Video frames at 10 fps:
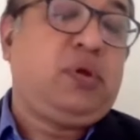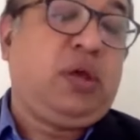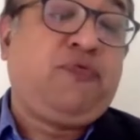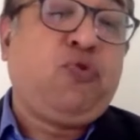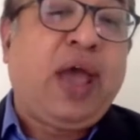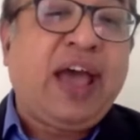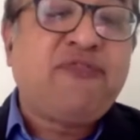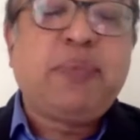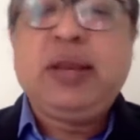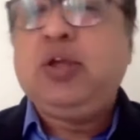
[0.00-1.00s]
if you
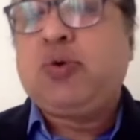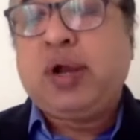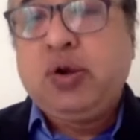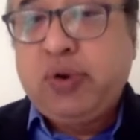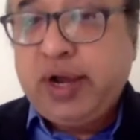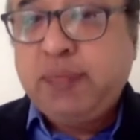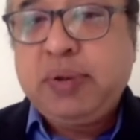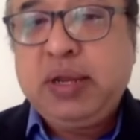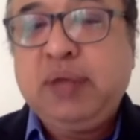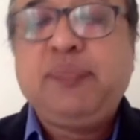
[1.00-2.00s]
have money, you can donate money.